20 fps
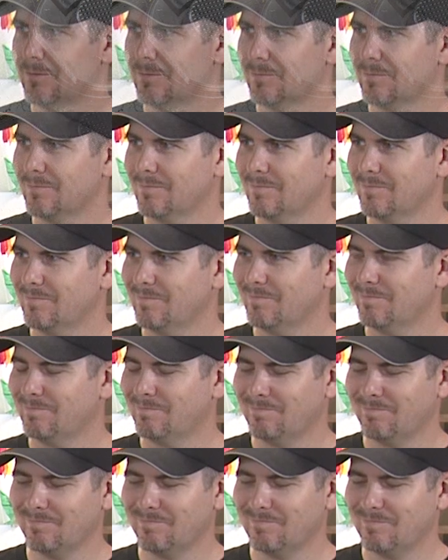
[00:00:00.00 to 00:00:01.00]

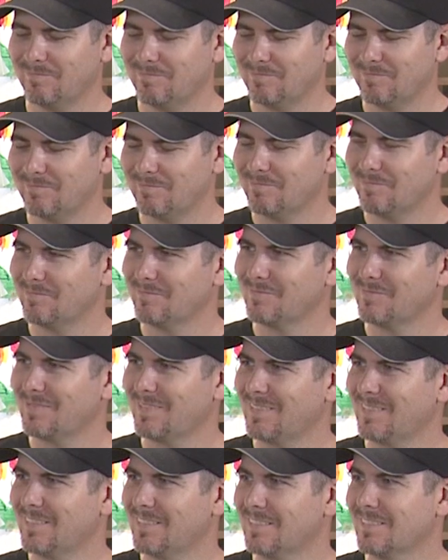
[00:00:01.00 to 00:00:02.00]

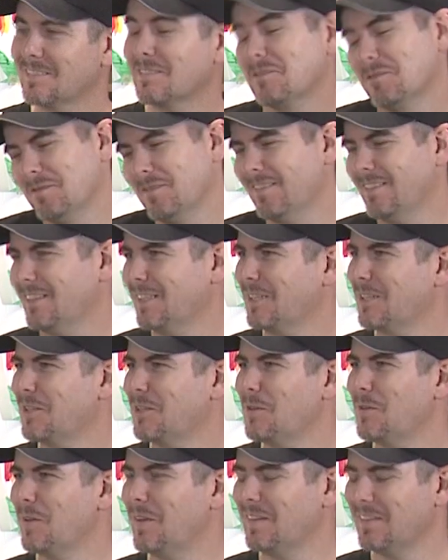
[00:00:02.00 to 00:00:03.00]

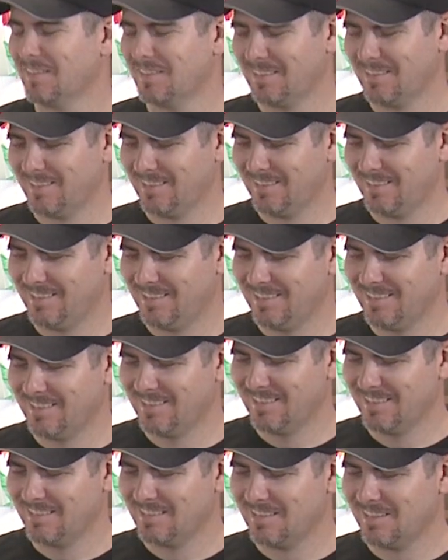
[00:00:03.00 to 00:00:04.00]

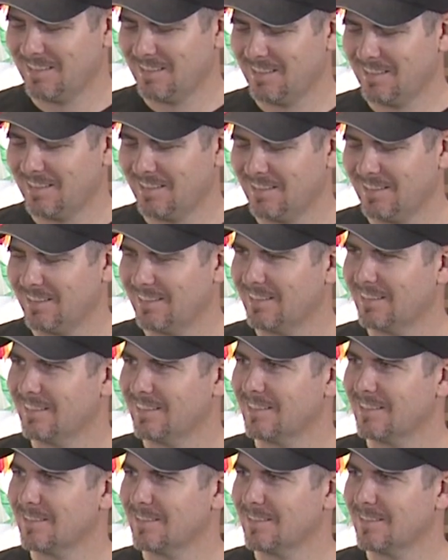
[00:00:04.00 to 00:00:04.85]
(silent)